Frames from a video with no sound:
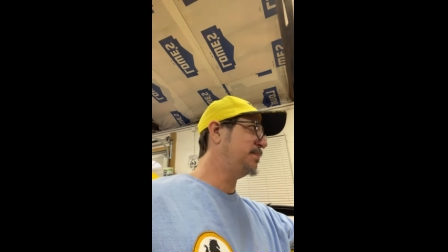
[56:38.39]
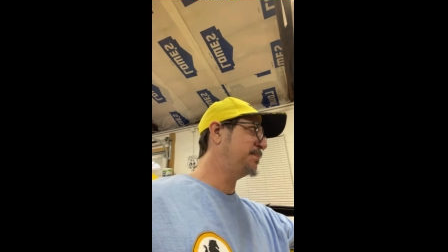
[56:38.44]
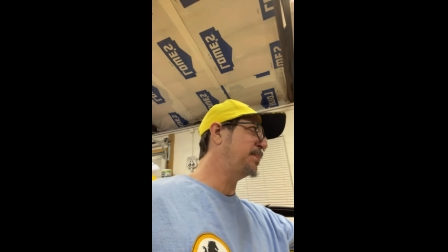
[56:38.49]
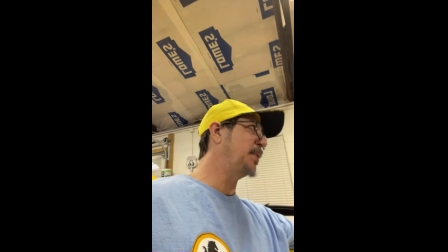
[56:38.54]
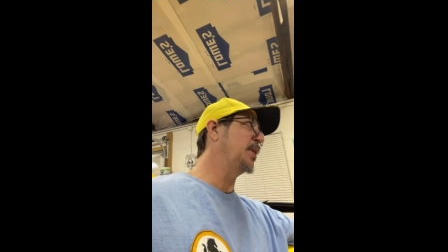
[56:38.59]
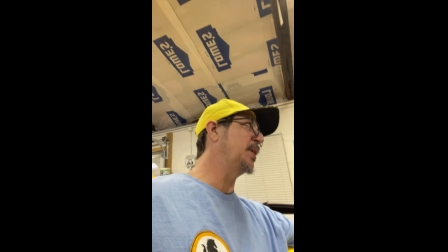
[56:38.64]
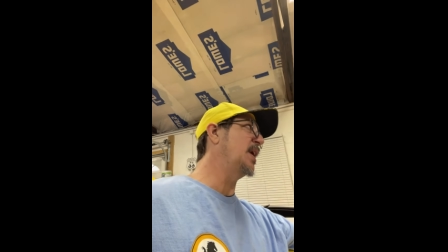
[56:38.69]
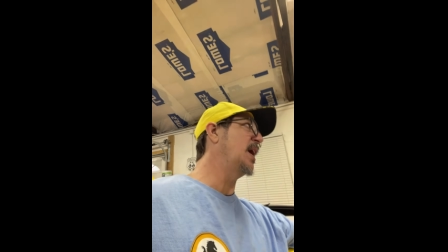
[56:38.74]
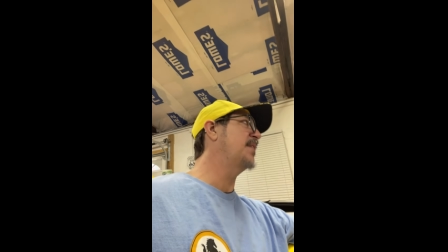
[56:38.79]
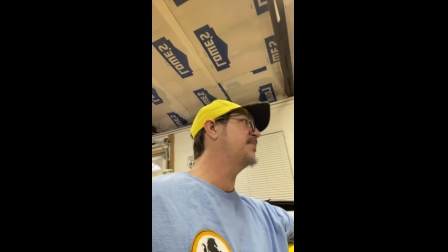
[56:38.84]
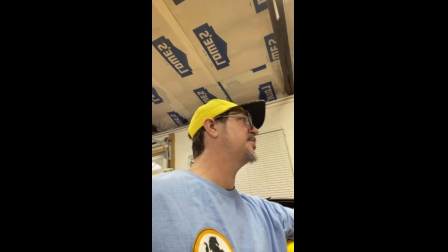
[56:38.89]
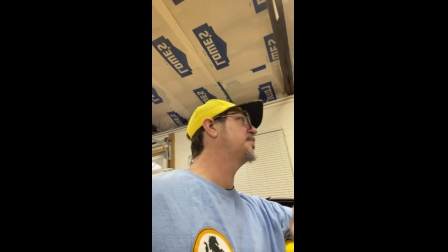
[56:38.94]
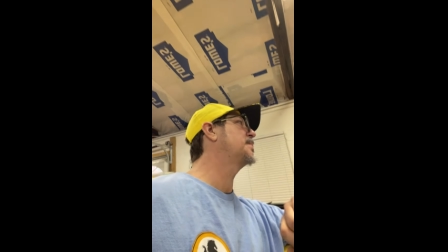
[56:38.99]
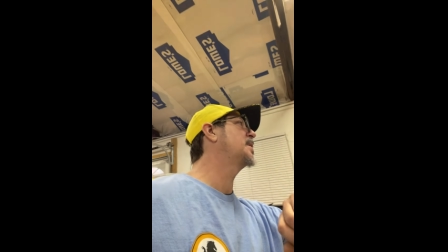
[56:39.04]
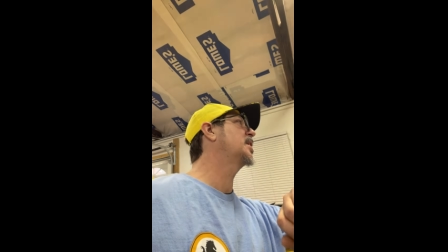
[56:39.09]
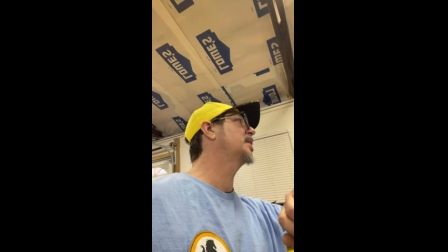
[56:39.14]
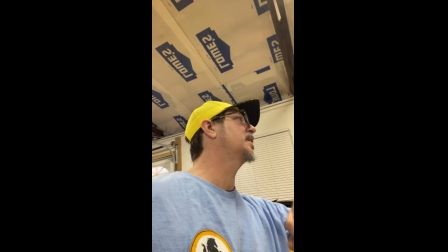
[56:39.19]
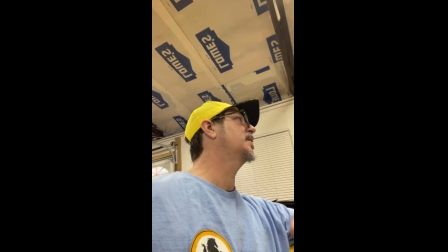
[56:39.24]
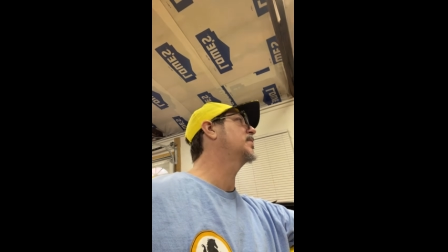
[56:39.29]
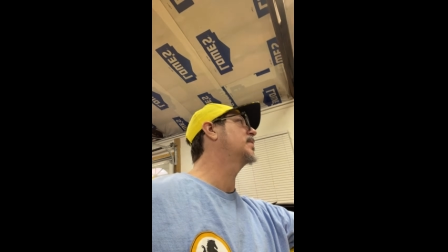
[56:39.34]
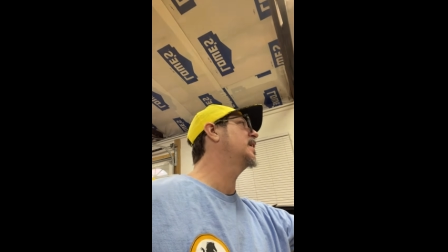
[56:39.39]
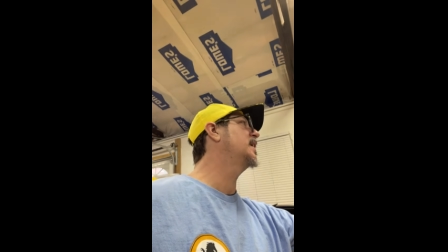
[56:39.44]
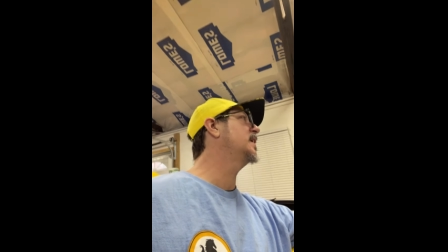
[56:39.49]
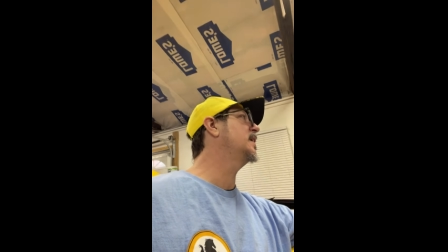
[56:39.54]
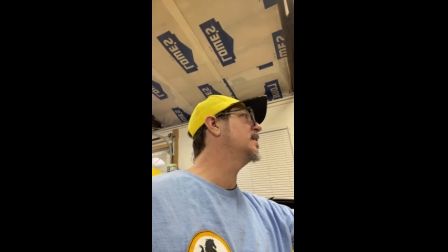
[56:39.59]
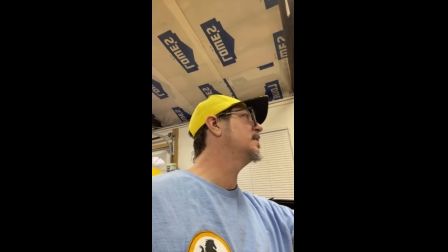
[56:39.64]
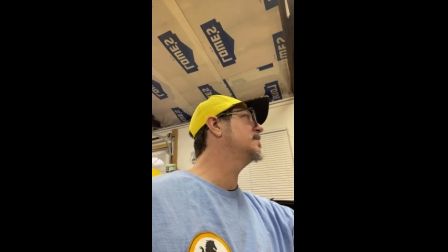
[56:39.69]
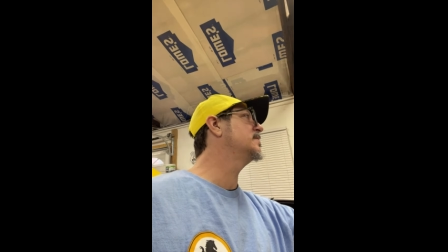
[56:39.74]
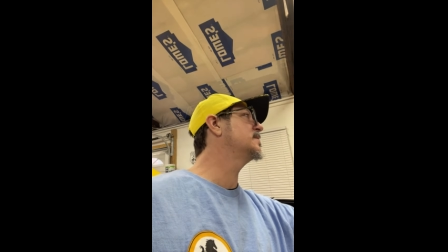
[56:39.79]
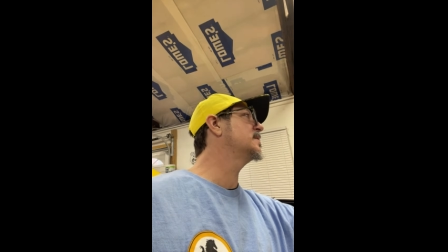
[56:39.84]
putting aftermarket
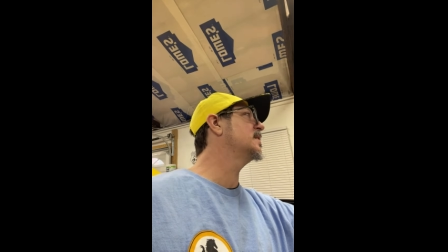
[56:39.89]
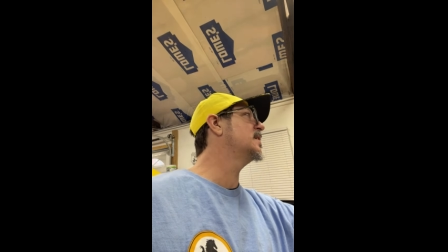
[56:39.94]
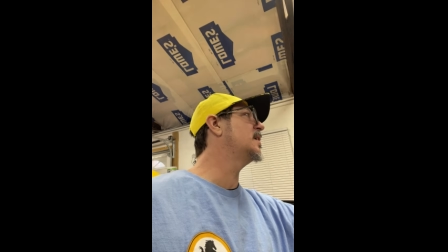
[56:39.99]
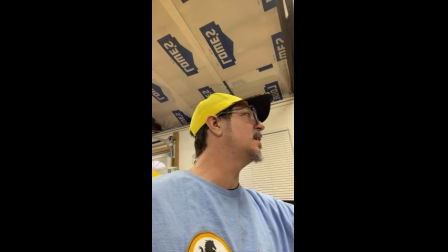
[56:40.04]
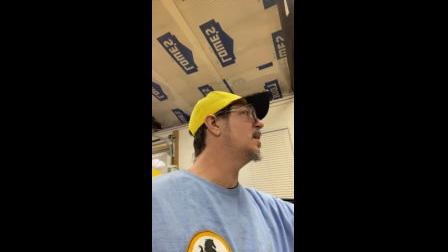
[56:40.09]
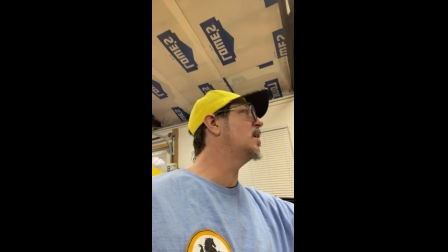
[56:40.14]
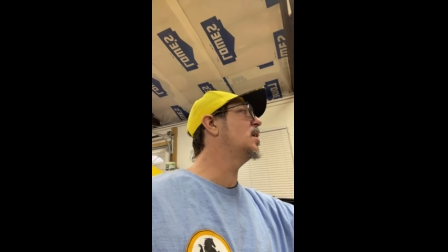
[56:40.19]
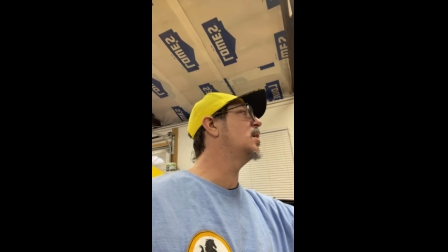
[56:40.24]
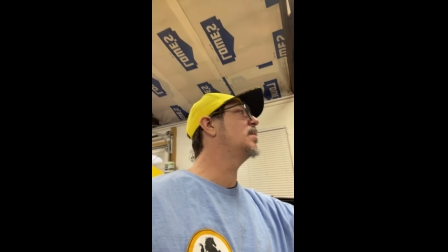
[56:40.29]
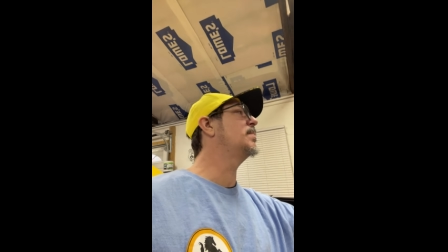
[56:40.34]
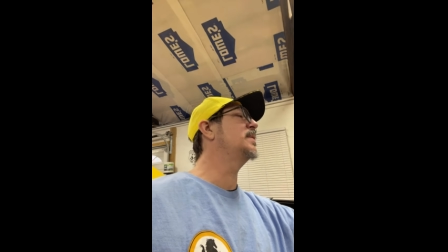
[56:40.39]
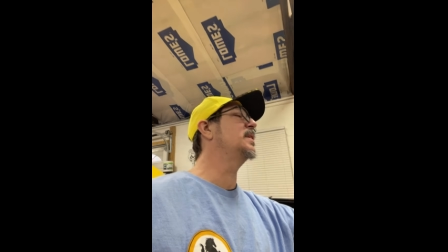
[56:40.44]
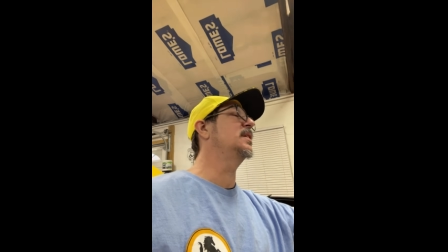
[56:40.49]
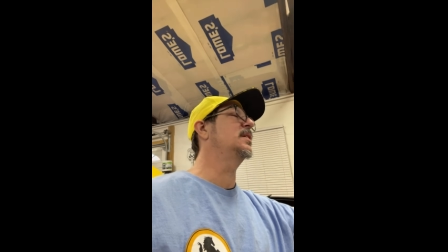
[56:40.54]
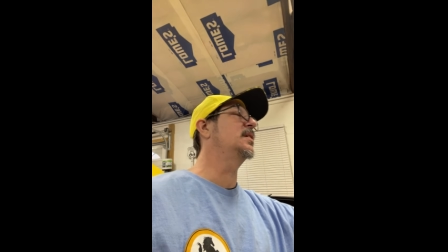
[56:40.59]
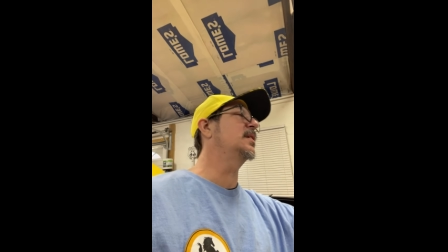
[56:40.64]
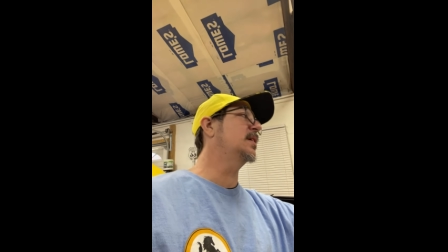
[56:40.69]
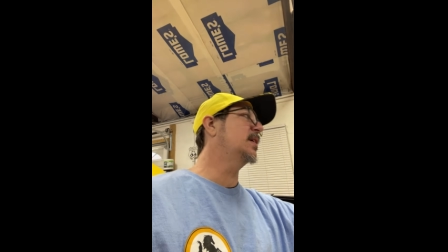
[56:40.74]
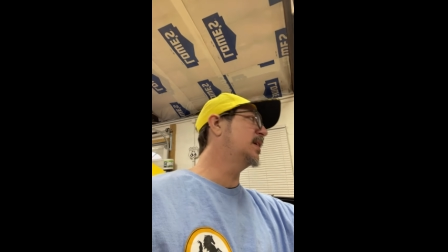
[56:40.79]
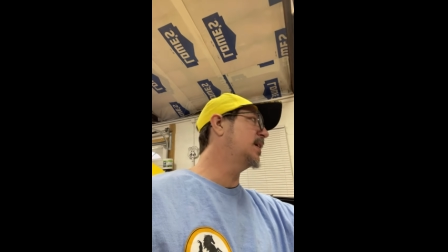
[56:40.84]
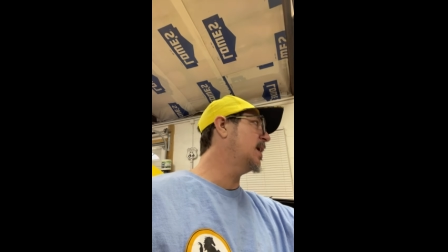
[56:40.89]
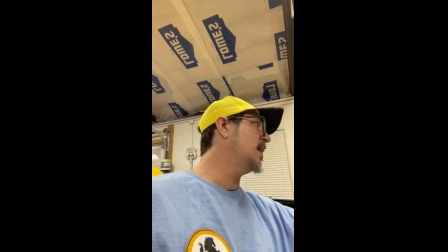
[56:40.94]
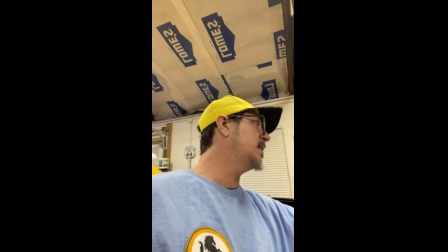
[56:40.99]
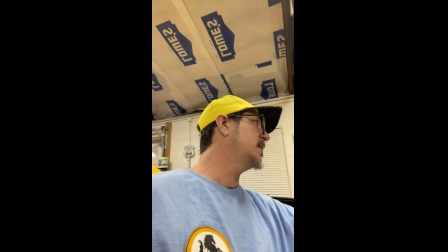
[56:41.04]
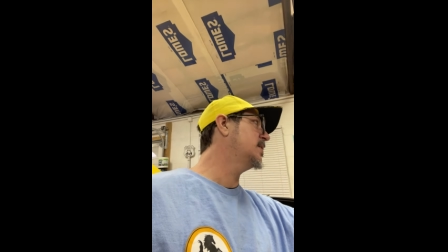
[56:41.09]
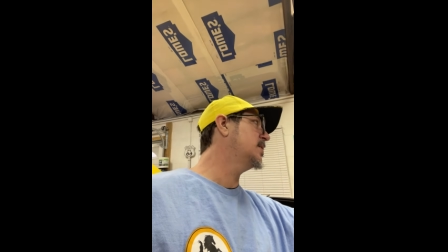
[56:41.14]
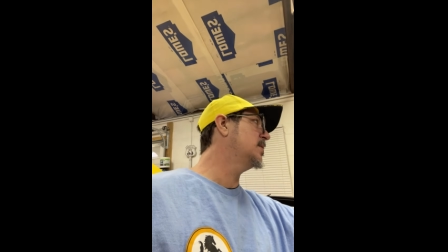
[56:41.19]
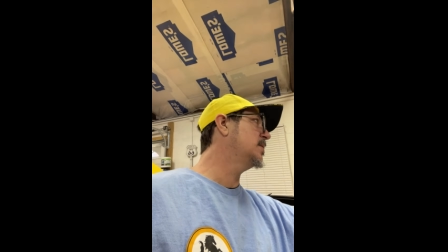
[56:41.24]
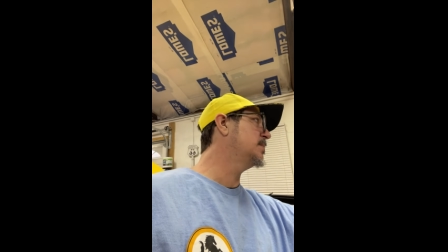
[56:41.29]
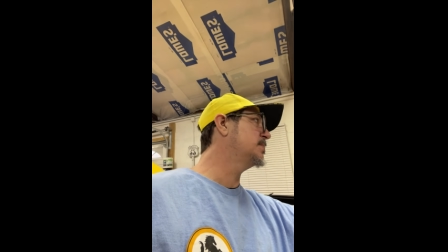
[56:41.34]
radios in them, and they're
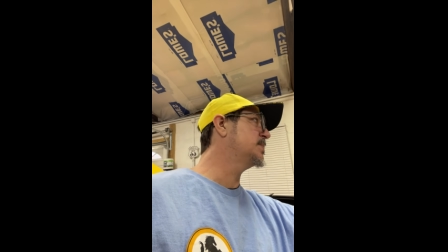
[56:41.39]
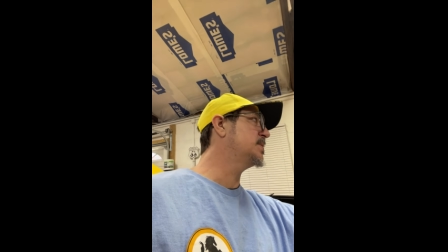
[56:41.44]
gutting them.